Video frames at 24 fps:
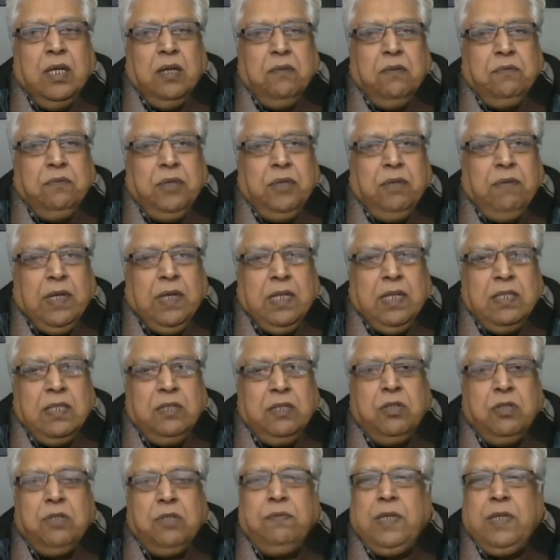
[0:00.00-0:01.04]
Fever is
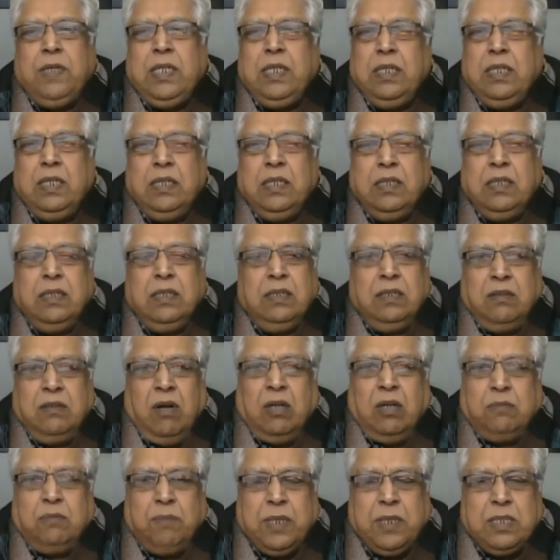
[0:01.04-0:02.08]
usually
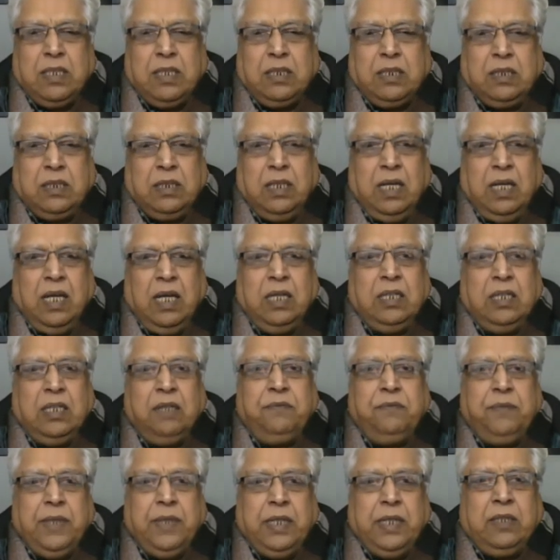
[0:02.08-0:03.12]
not present, and
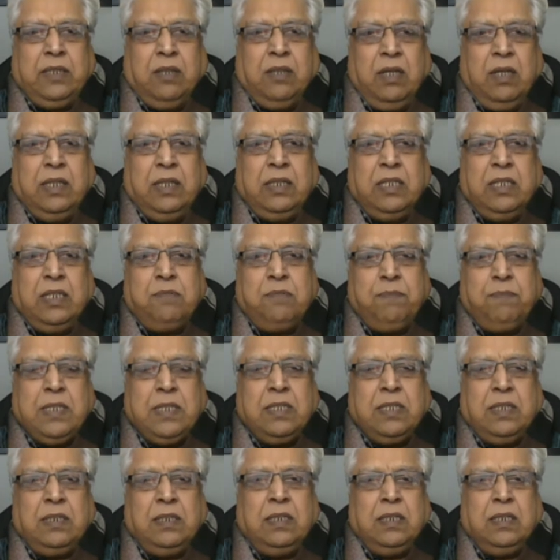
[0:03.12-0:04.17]
if at all it is
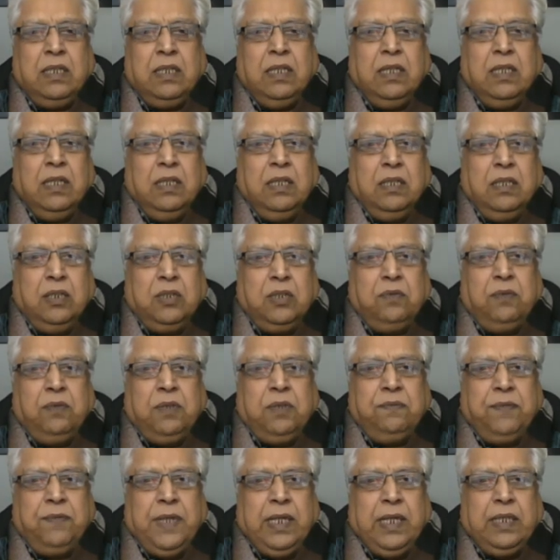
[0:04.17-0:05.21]
present, you
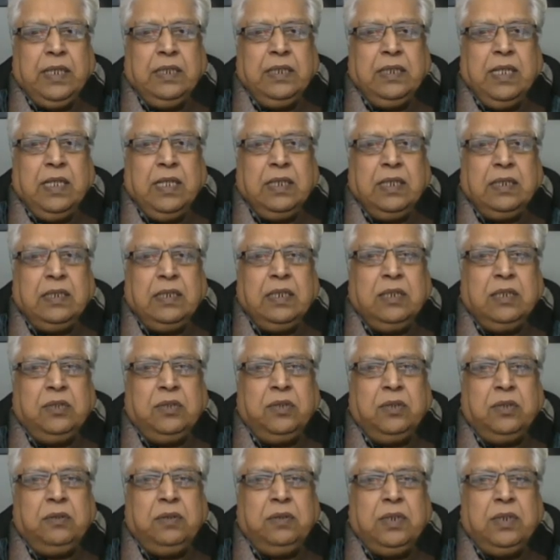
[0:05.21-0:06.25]
will find that
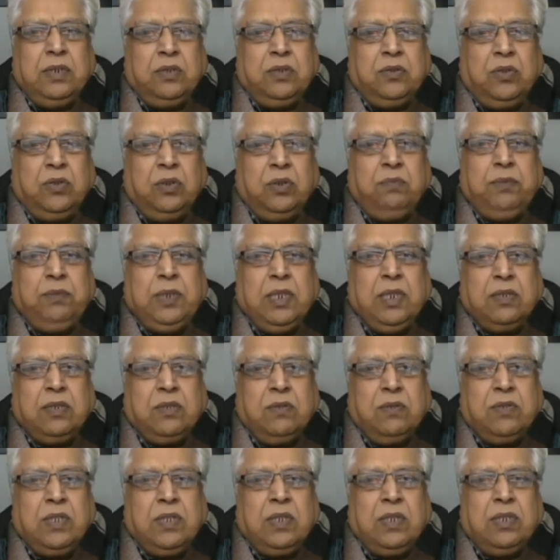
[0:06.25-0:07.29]
it should be
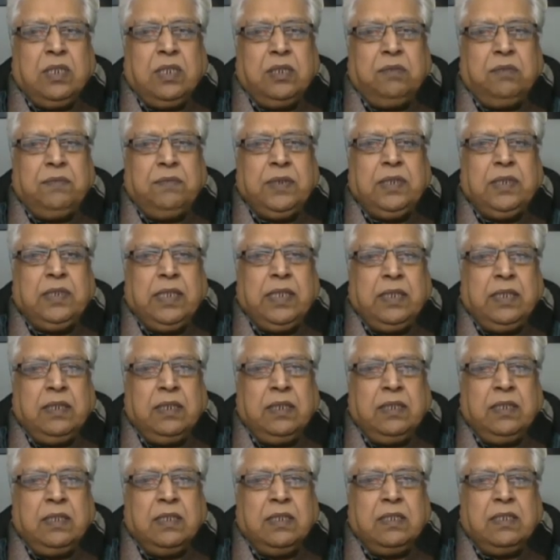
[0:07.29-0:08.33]
associated with
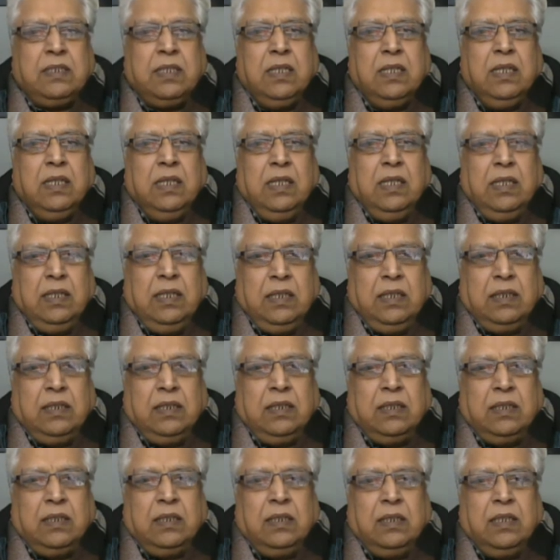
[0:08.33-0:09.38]
tenderness in
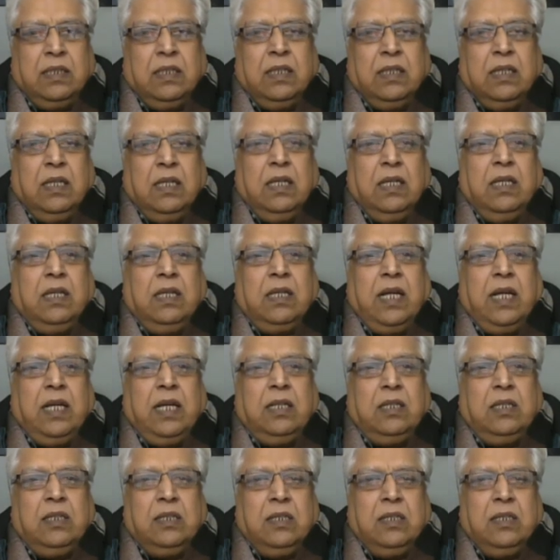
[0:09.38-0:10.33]
the right